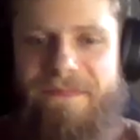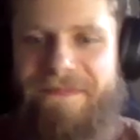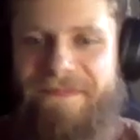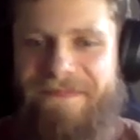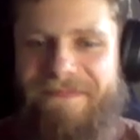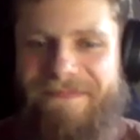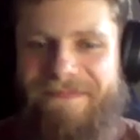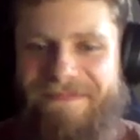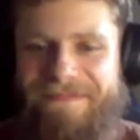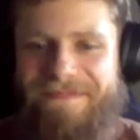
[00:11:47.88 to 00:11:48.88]
the KFC
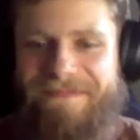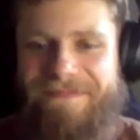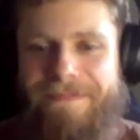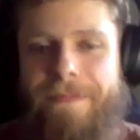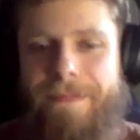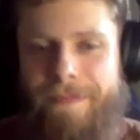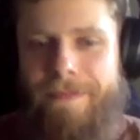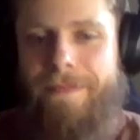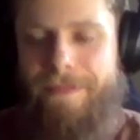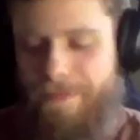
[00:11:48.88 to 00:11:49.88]
any day.
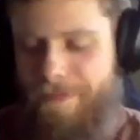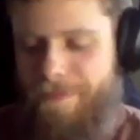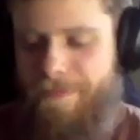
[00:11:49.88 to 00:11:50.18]
Give me that.